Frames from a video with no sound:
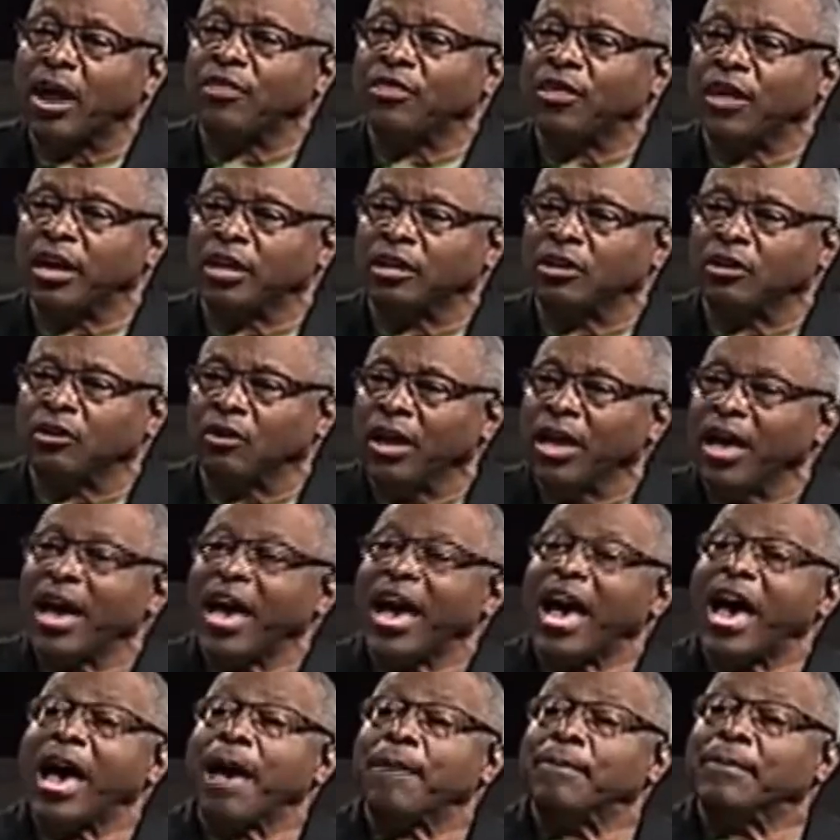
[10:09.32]
thank you.
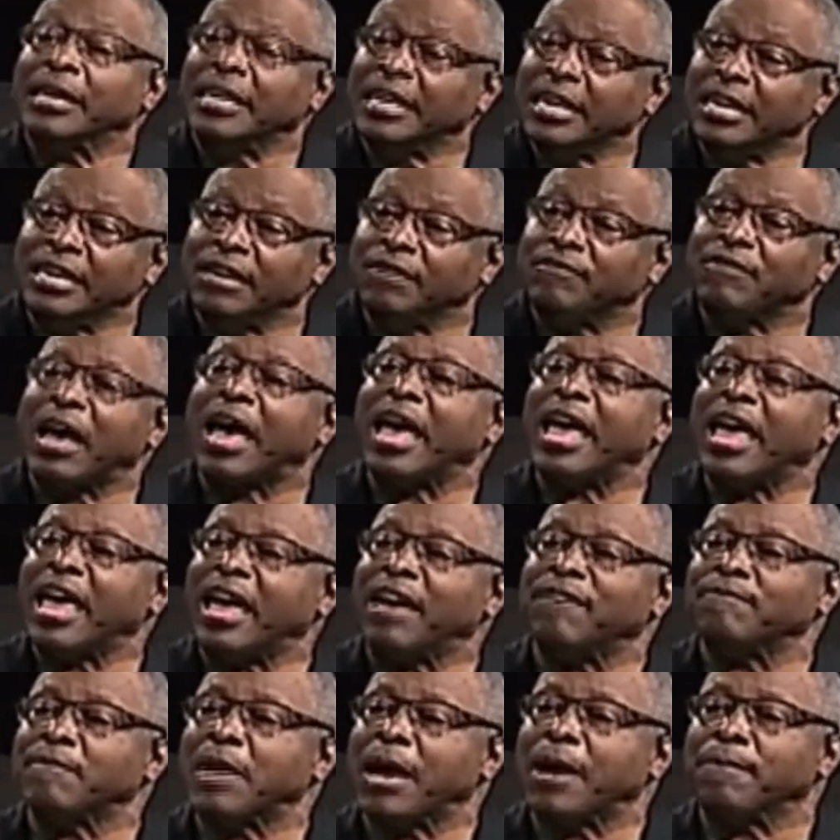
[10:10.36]
I believe I
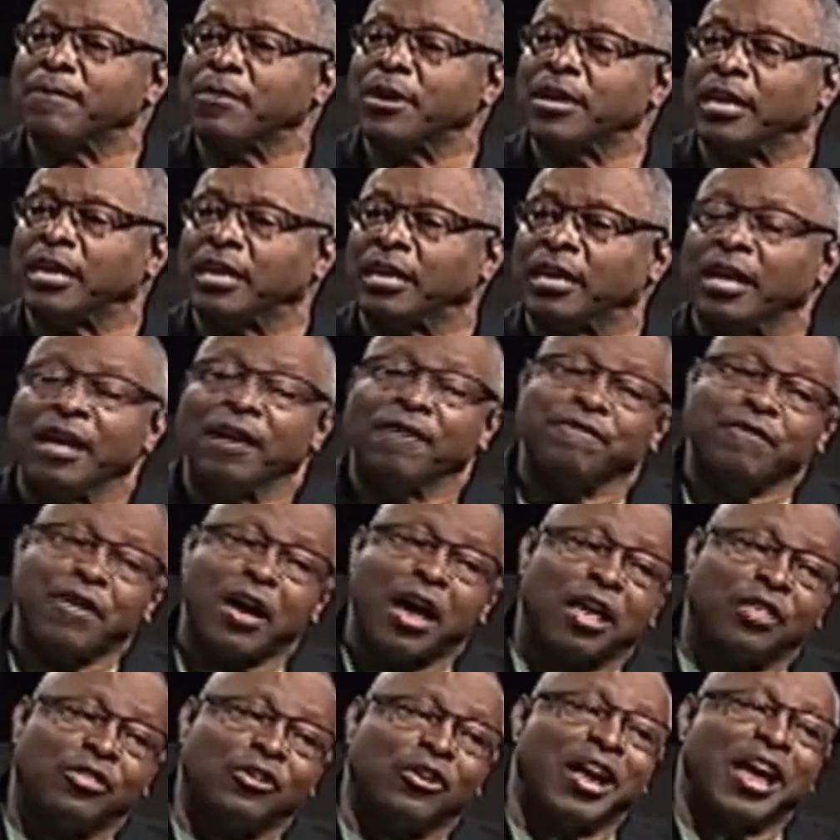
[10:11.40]
have my money.
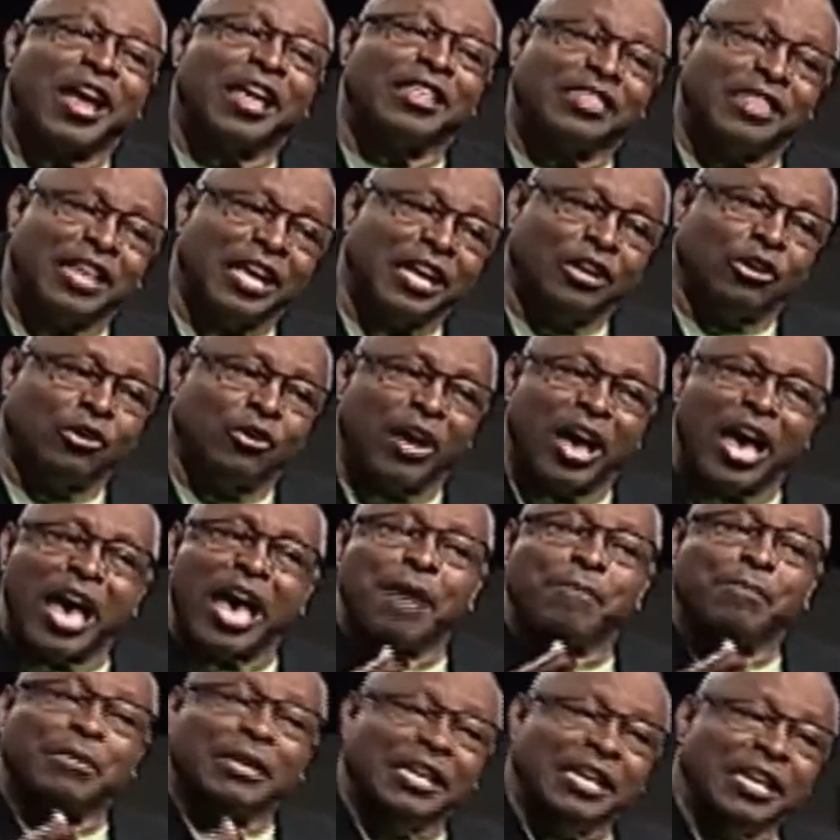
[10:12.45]
Father, I thank you. I
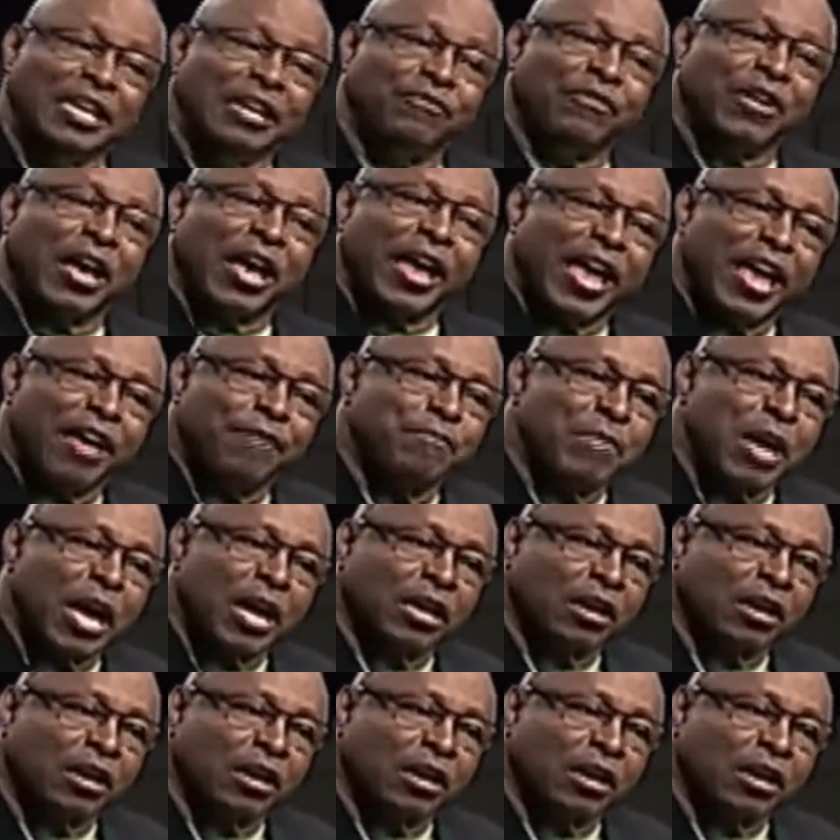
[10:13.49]
believe I have my